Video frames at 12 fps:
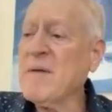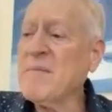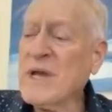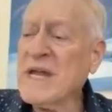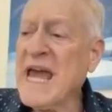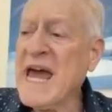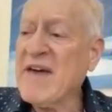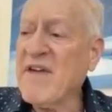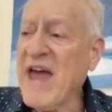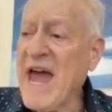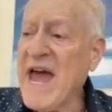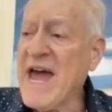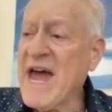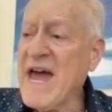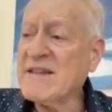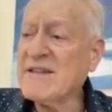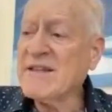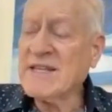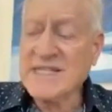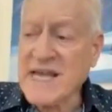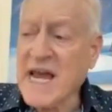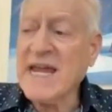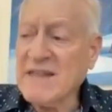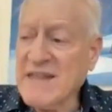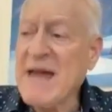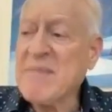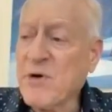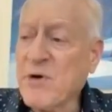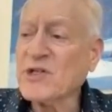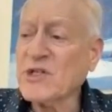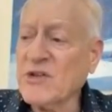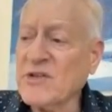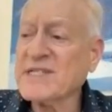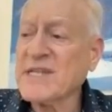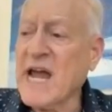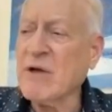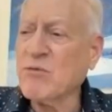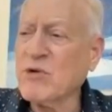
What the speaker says: we have had the site, that portion of the site,